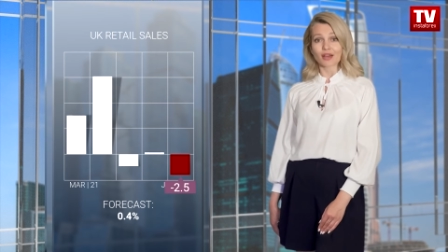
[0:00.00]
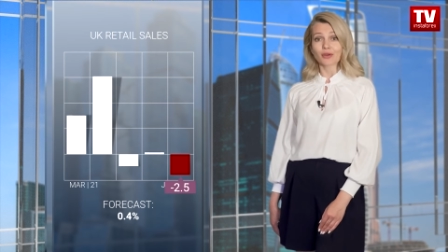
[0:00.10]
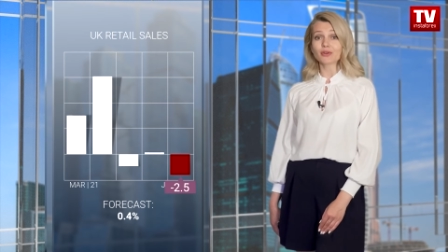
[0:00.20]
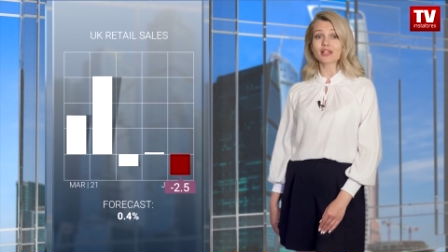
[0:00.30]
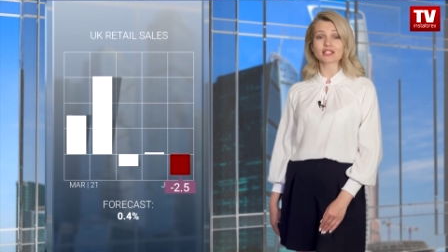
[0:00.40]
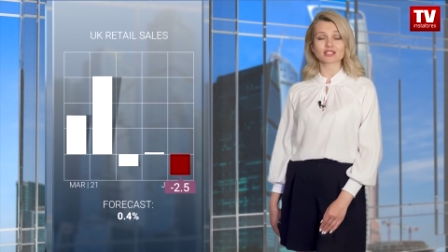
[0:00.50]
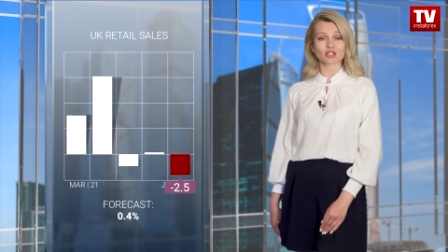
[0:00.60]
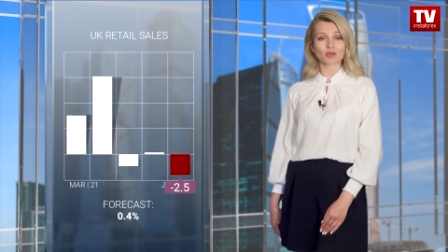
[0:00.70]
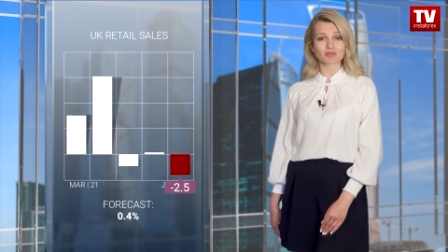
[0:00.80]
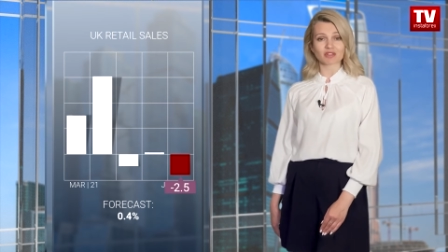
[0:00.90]
who
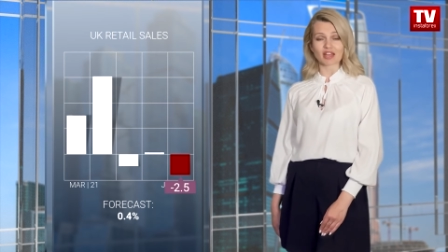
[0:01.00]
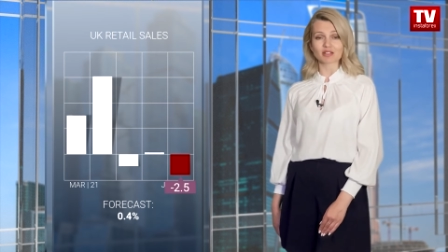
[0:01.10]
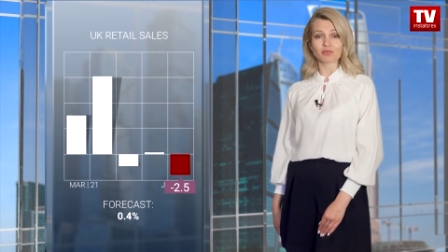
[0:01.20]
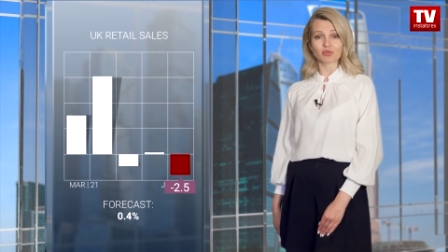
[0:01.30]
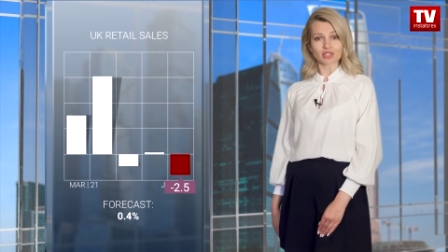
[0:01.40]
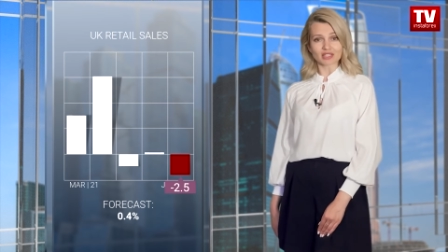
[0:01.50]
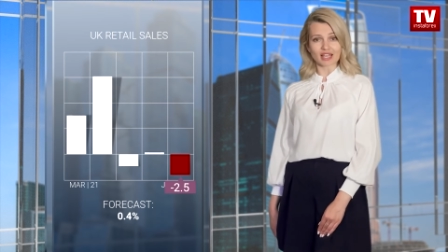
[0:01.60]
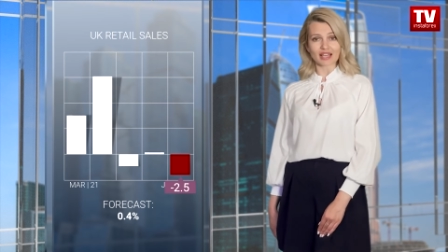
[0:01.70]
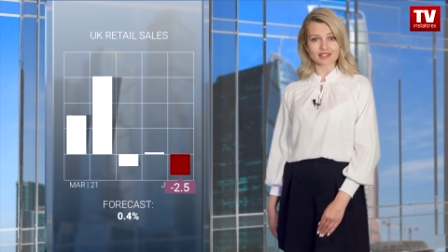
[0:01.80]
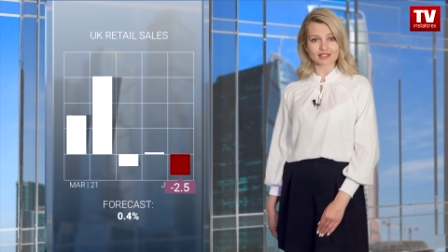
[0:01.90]
assumed that
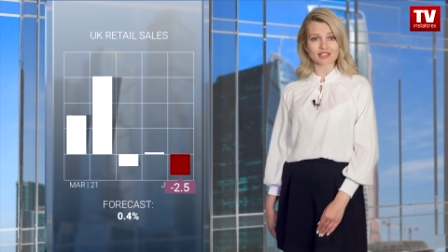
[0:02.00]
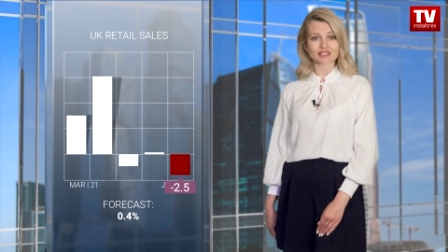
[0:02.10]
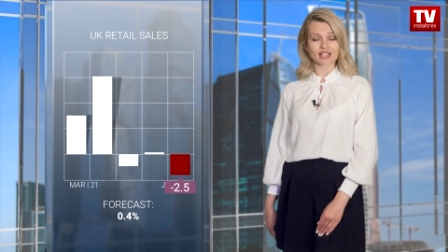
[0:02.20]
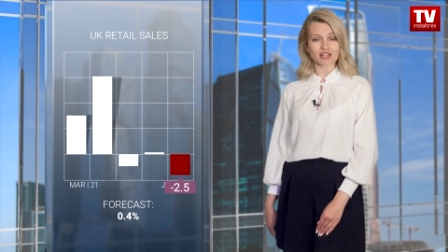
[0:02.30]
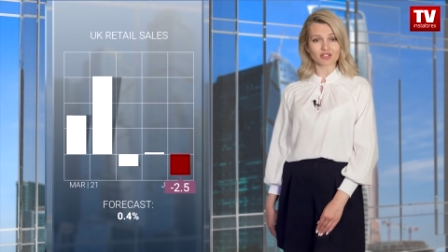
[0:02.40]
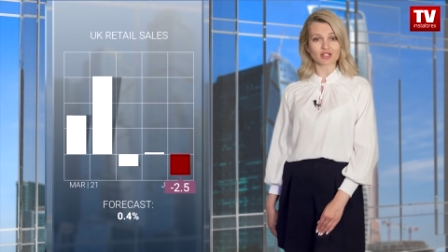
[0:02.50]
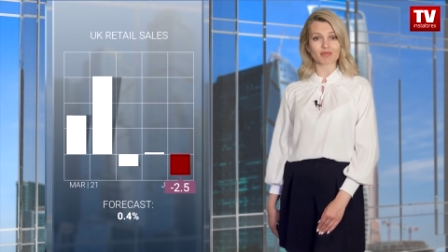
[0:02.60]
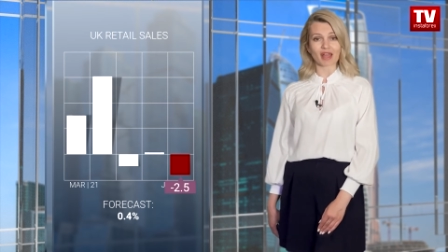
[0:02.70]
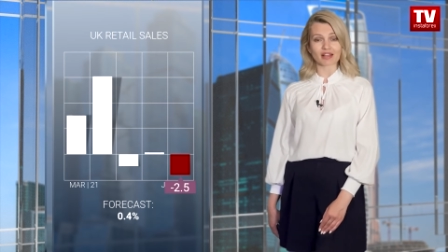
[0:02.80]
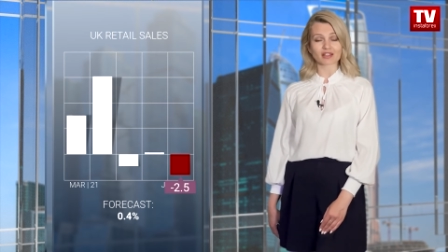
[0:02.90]
Britain's central
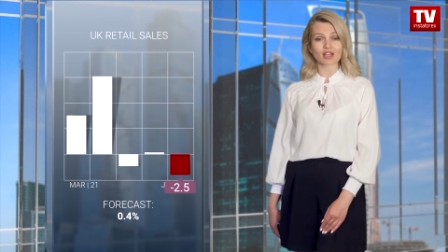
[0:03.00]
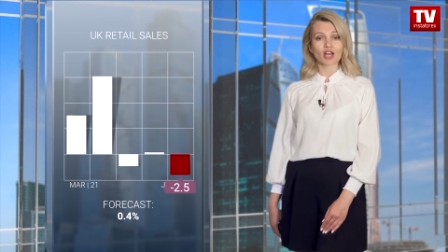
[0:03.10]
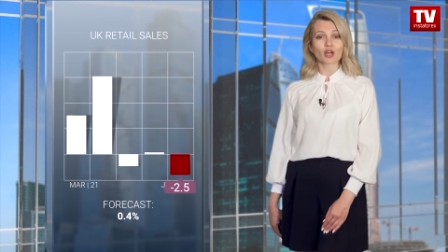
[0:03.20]
bank